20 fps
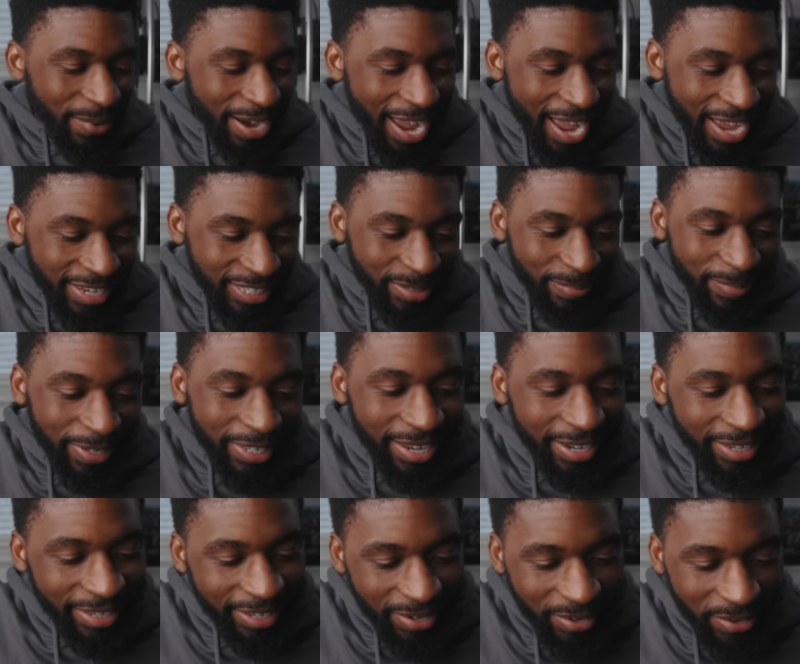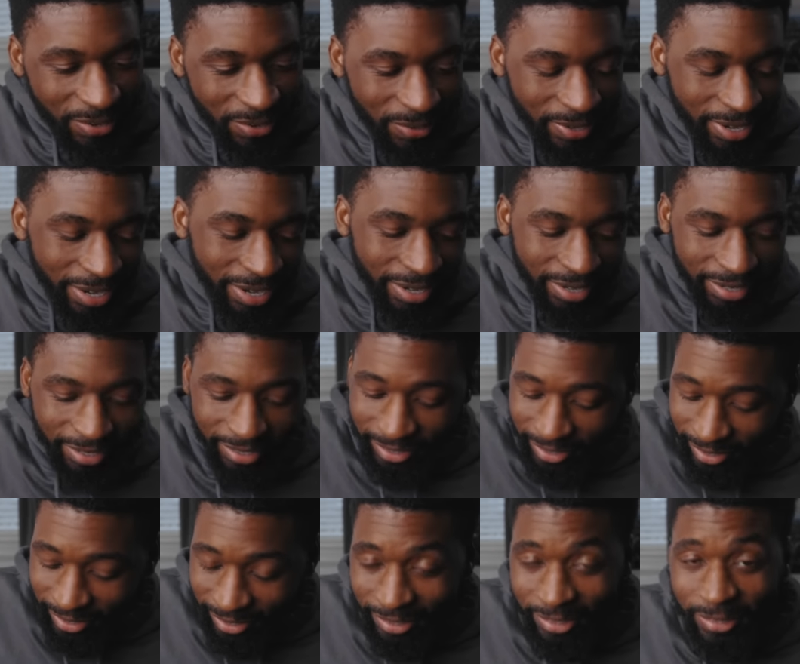were asking me like, yo, like,
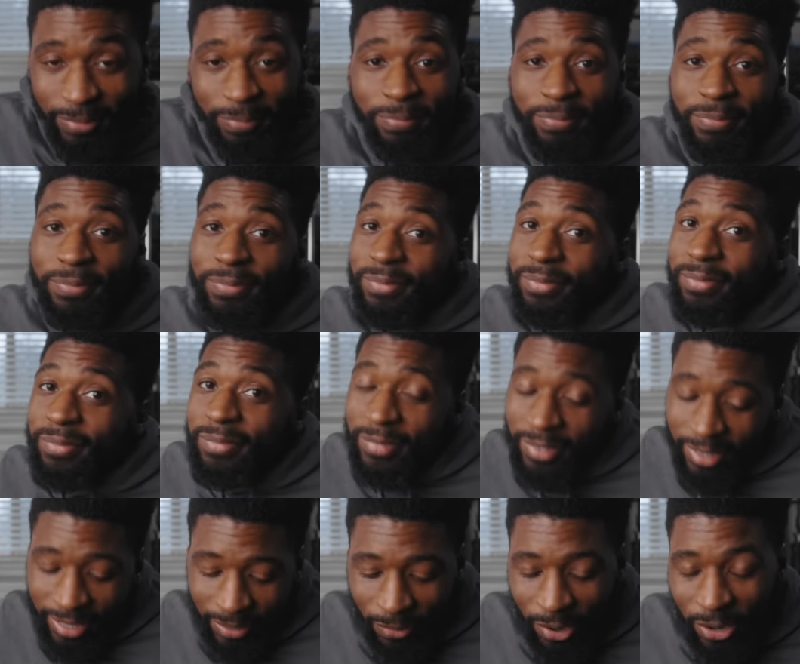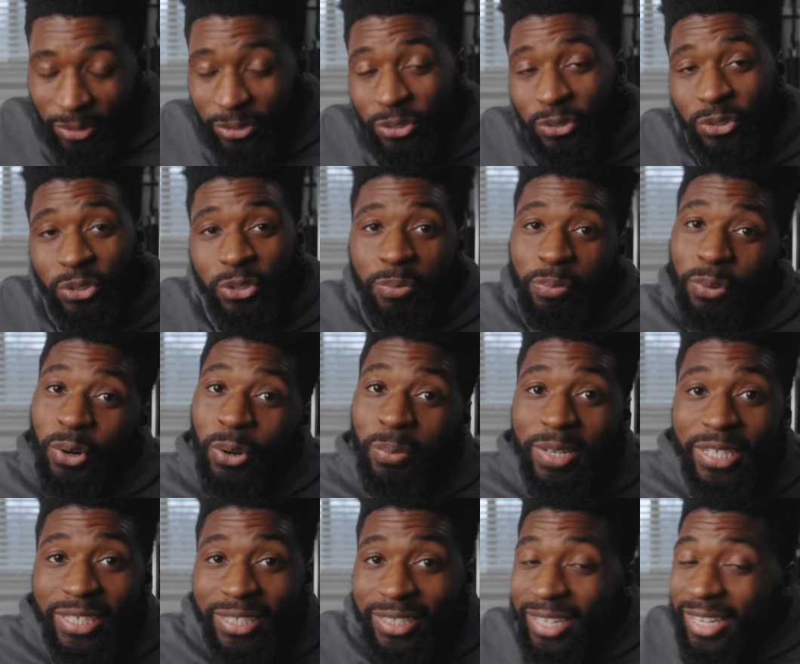why don't you do
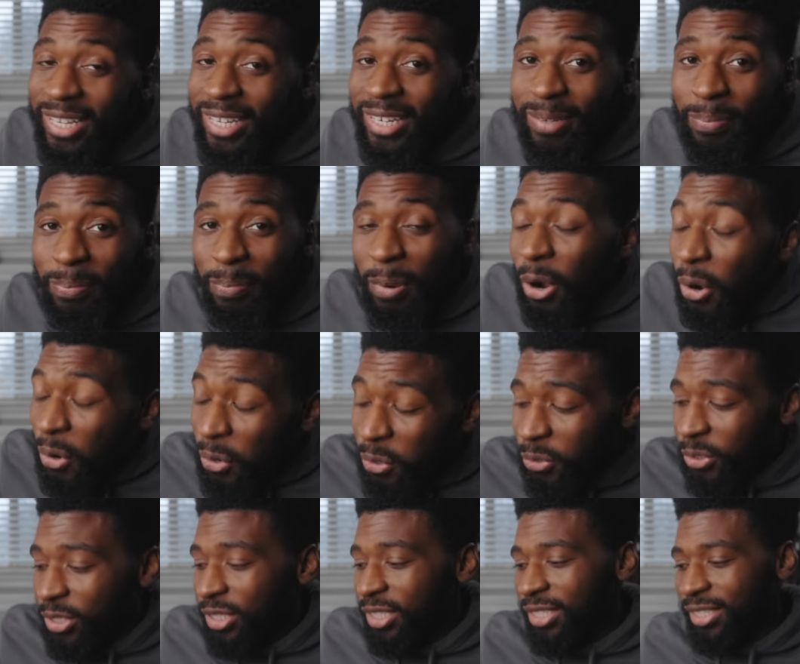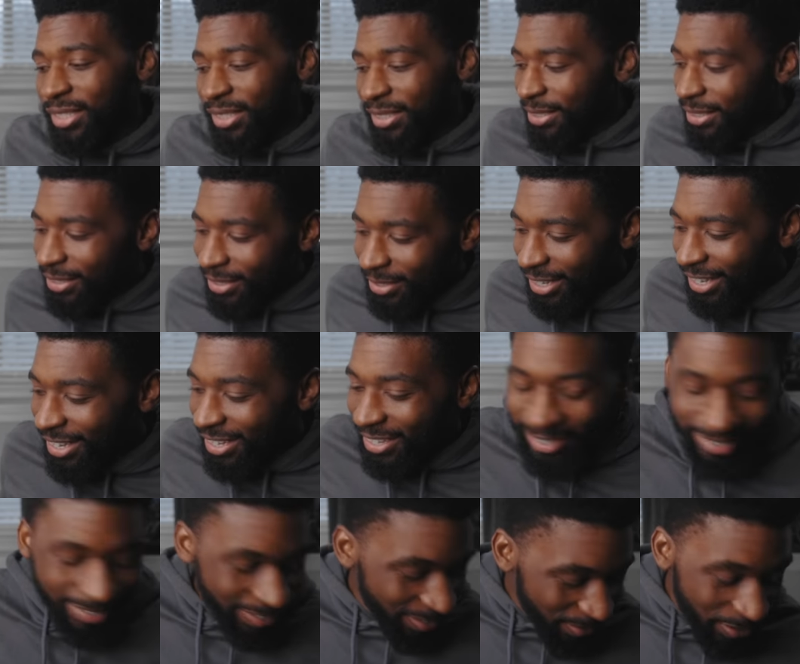Promise in post?
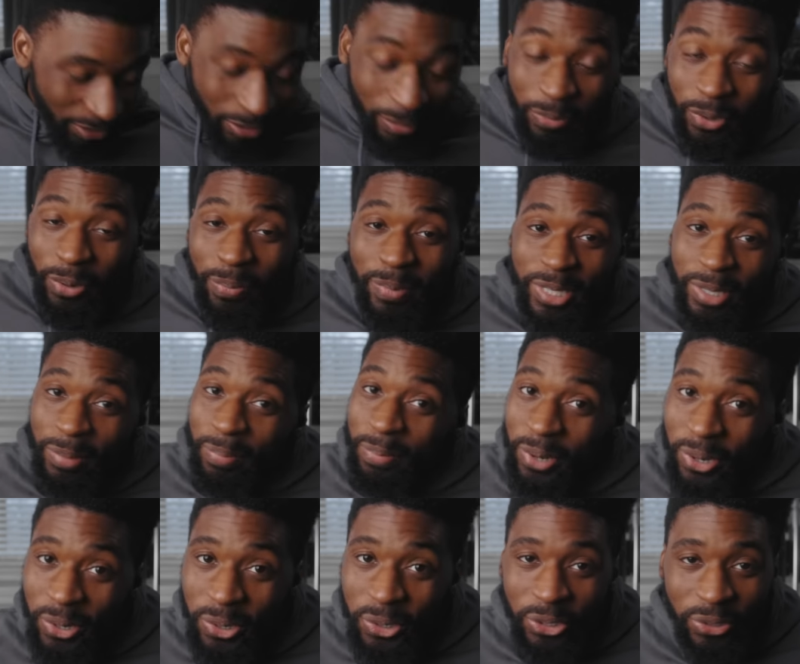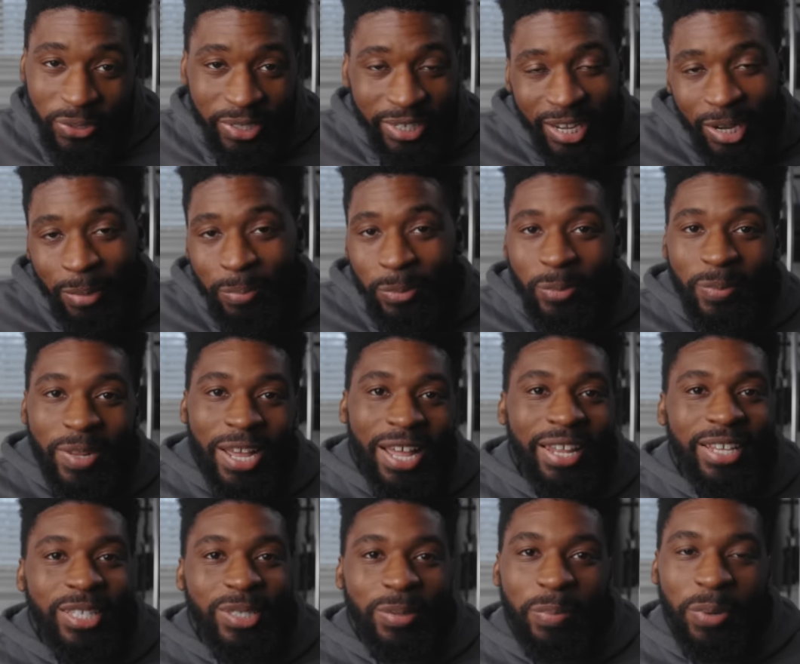You could do Promise in post. You can kind of bloom the
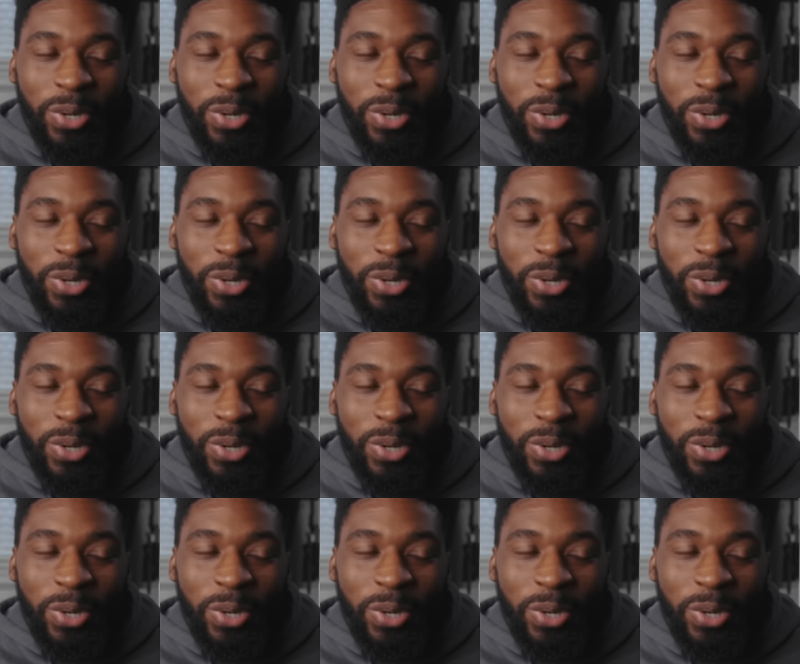highlights in